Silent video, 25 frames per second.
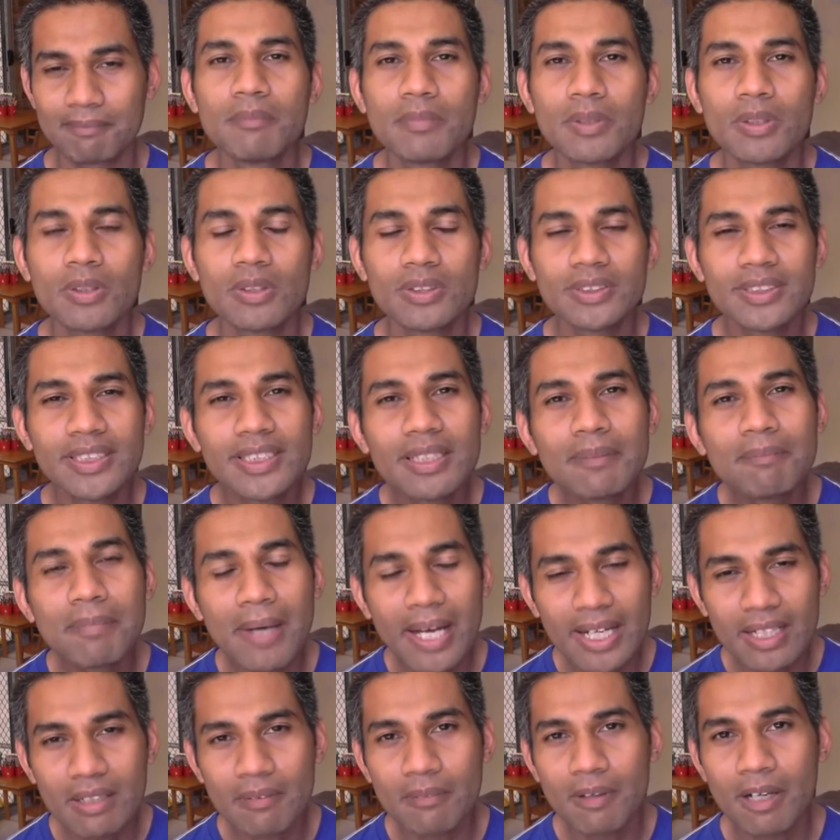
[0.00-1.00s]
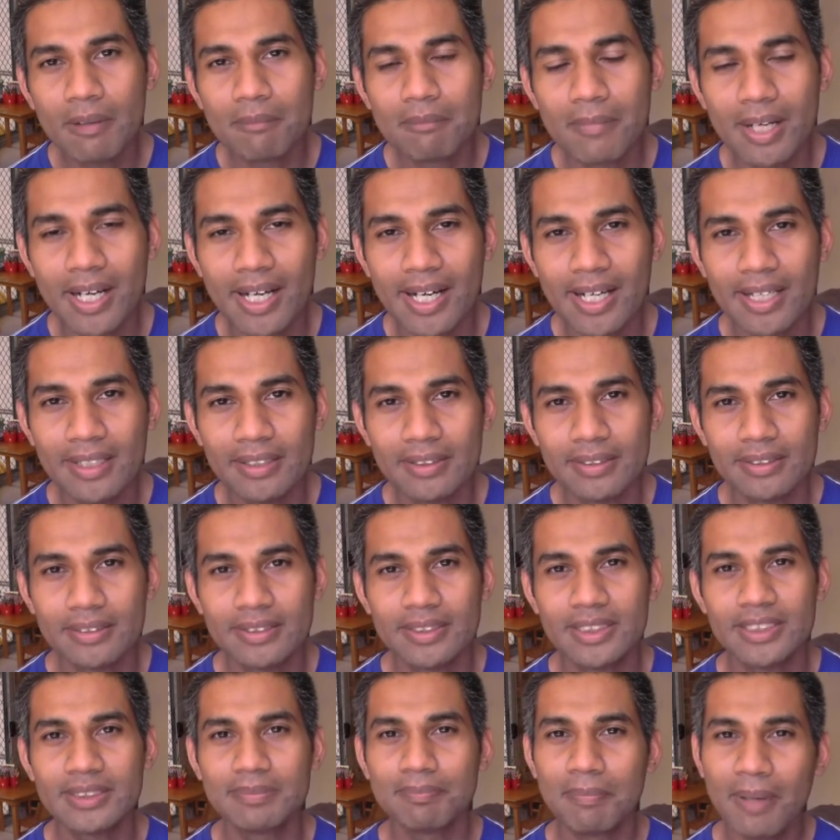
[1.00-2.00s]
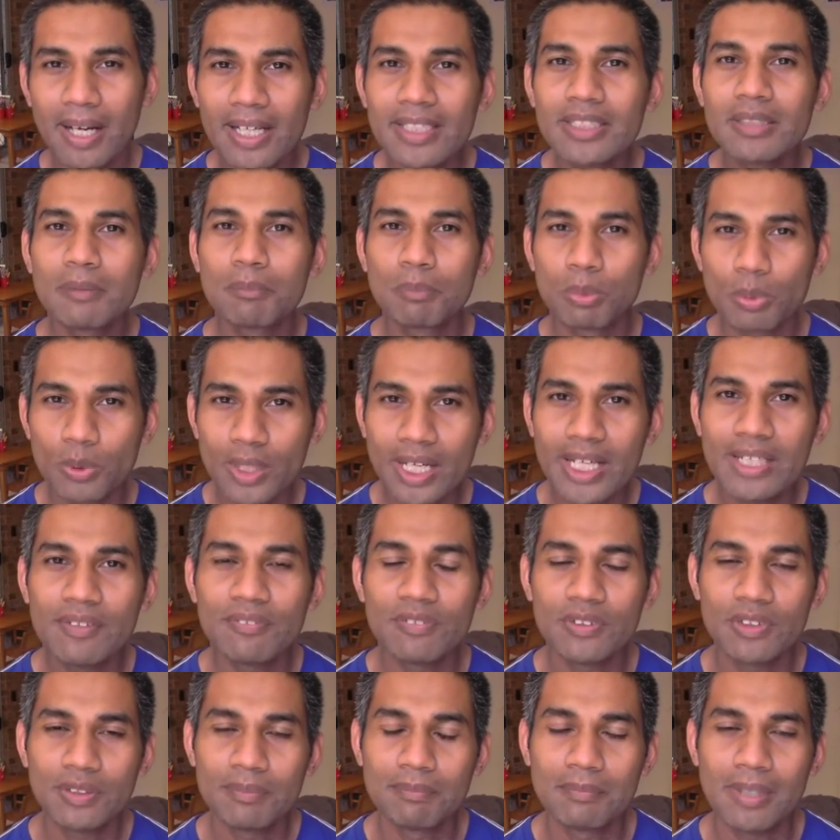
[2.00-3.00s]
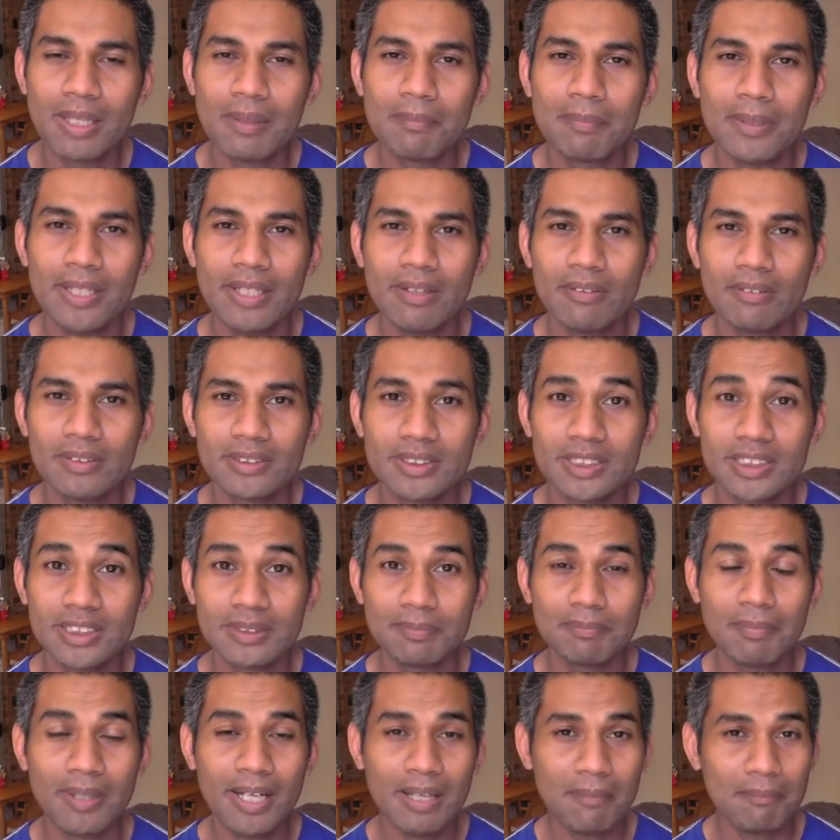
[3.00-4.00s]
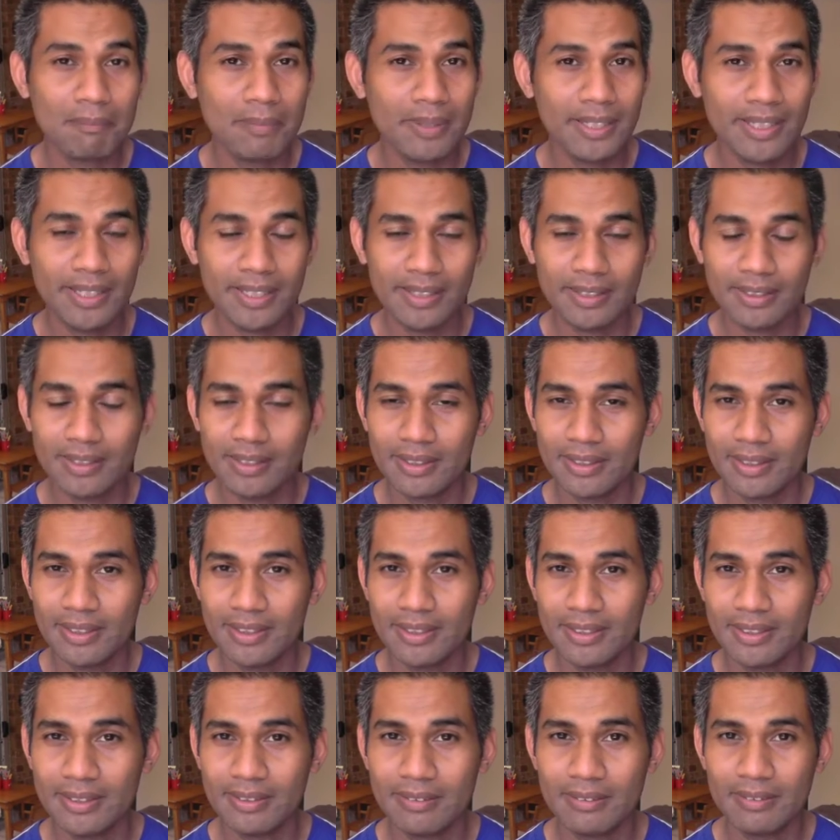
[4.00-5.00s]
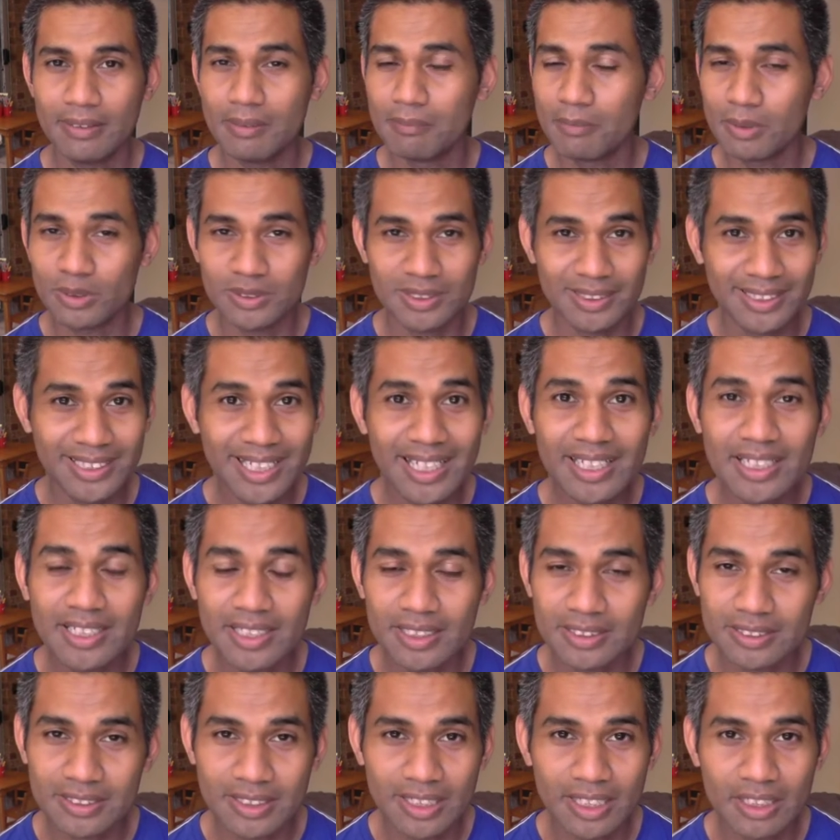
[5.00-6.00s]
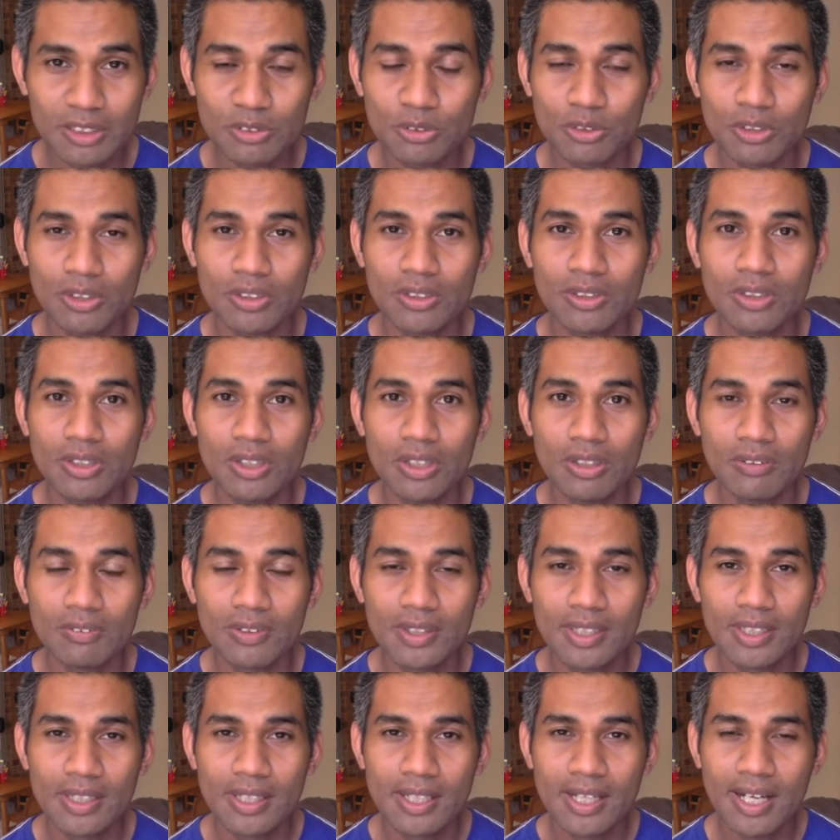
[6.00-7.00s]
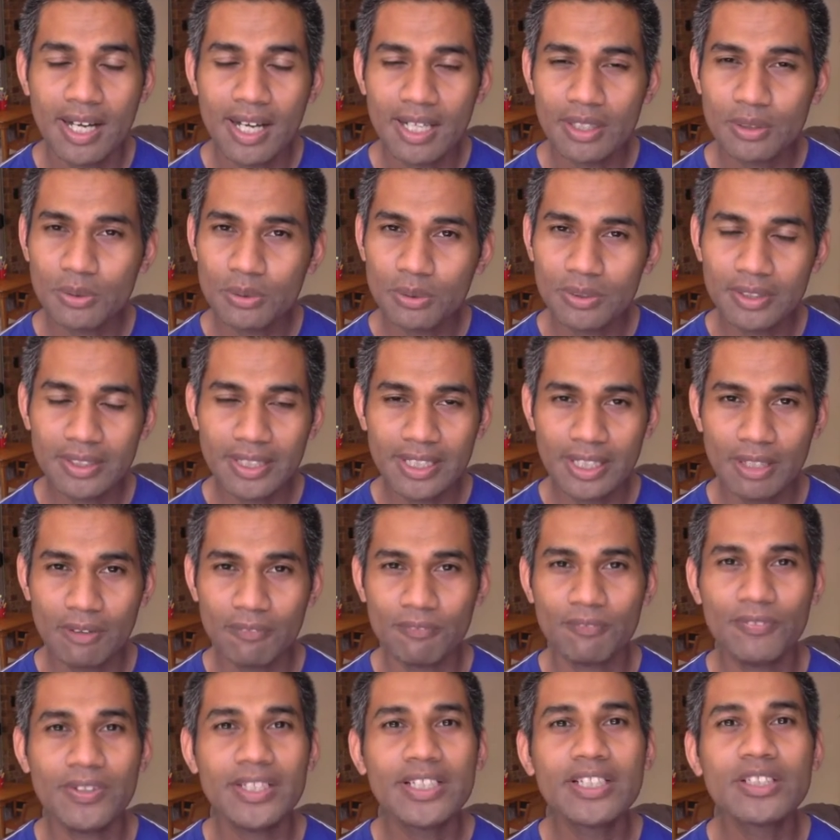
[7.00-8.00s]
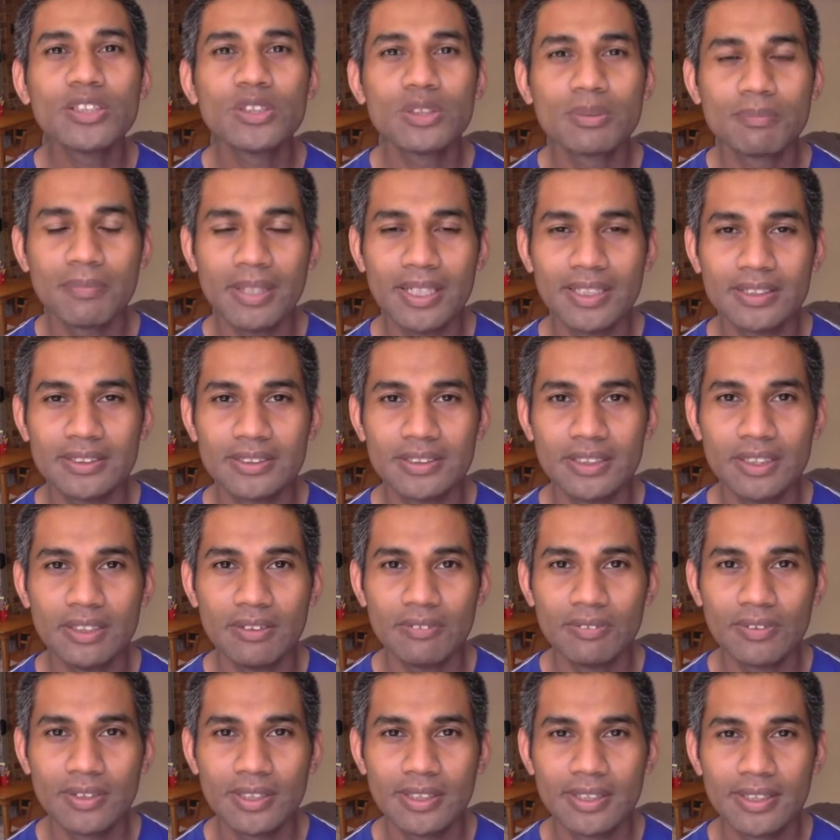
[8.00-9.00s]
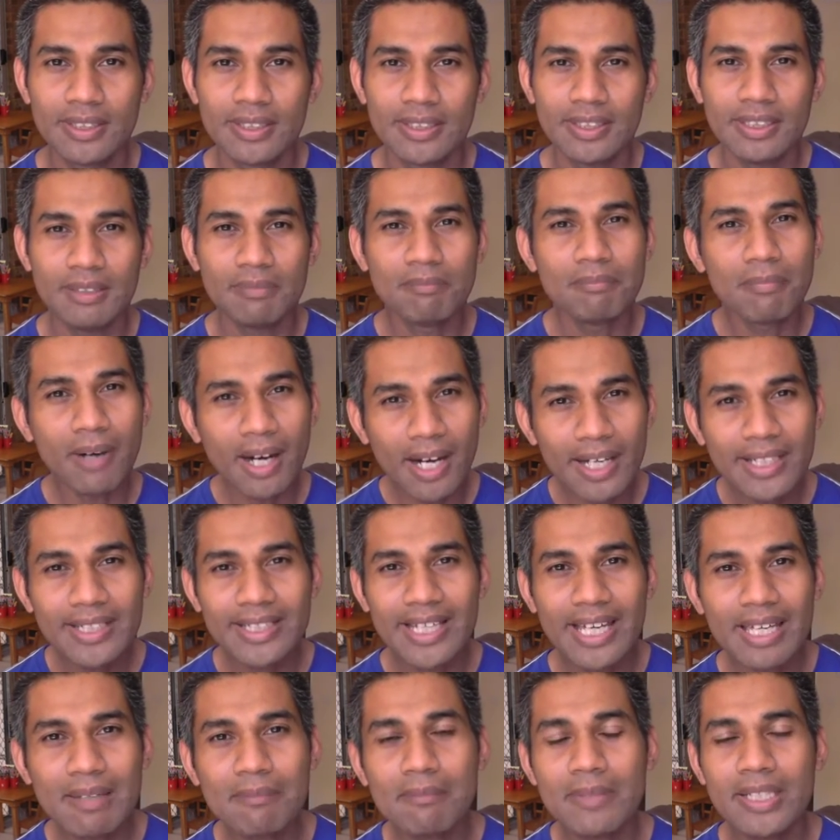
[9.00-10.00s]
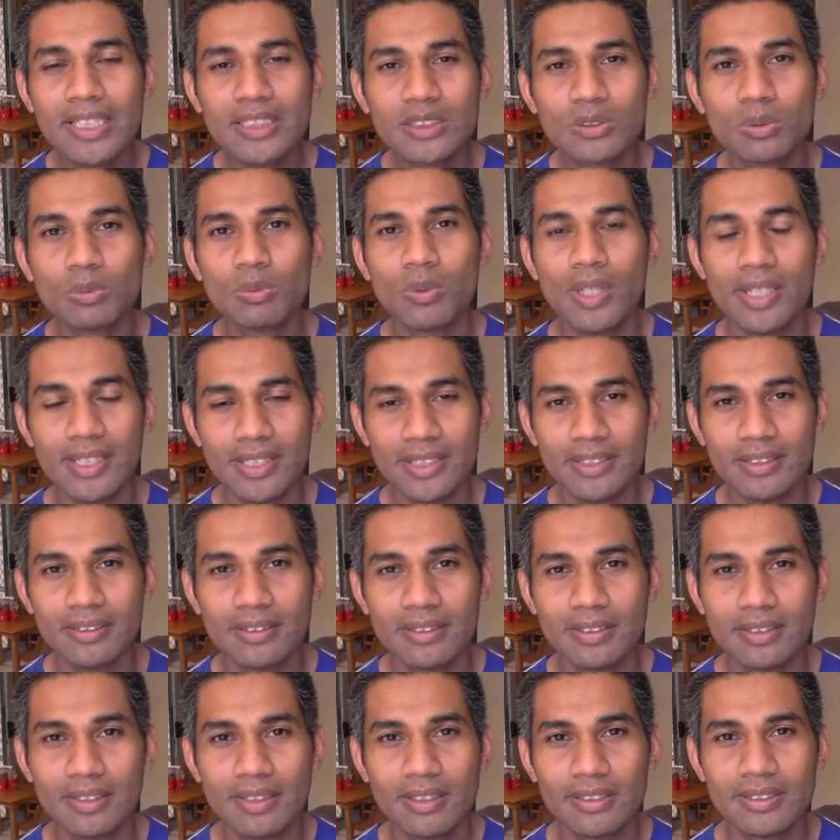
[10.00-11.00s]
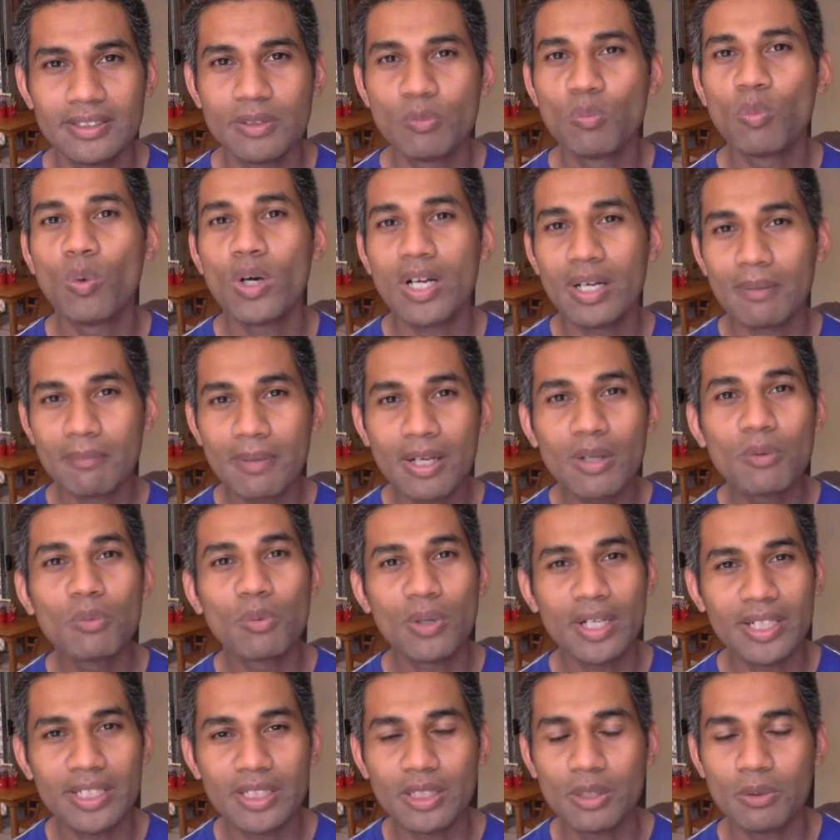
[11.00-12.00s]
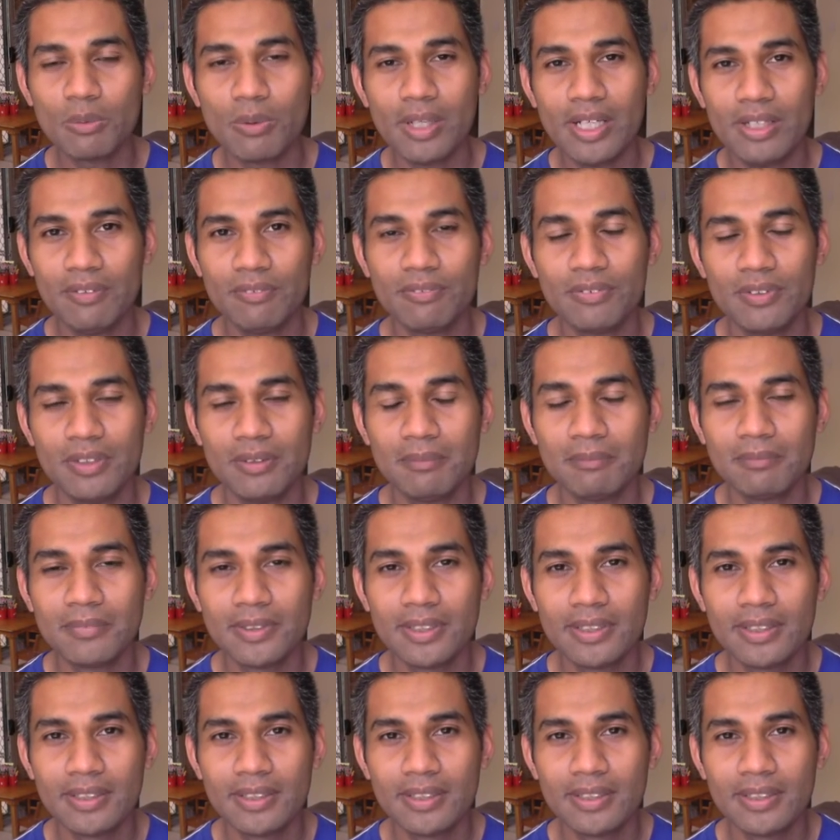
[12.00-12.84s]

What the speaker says: Because in the back of my mind, despite the bravery of my parents, despite being in the most luckiest country on earth, I couldn't help thinking to myself, if my name means runner, then what am I running away from?